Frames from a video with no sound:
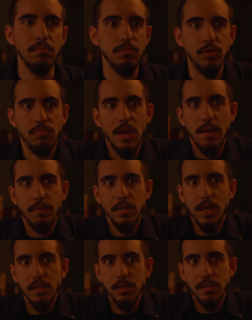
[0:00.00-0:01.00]
just
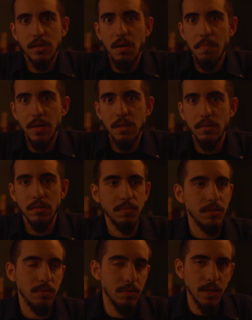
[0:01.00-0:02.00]
advertising his company a little
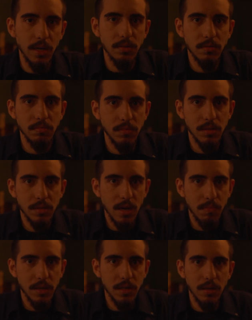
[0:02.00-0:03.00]
bit. Who cares? It's
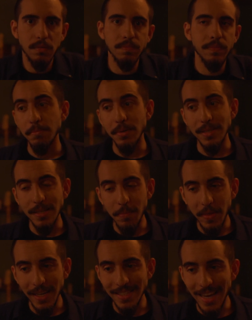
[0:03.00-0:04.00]
not a big deal. But
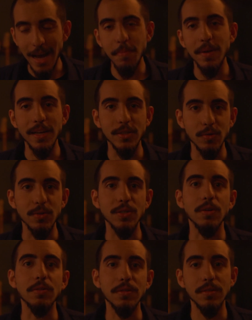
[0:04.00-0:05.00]
something is happening as a
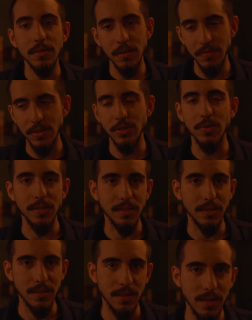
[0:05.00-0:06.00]
result of his
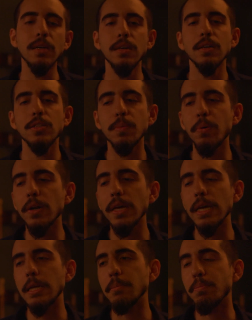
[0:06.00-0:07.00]
choices. To put
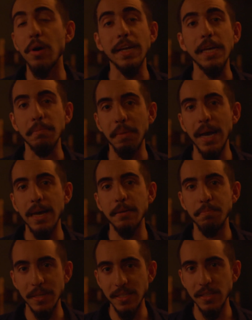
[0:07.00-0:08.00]
it in Breaking
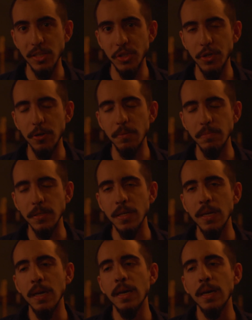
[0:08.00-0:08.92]
Bad business terms,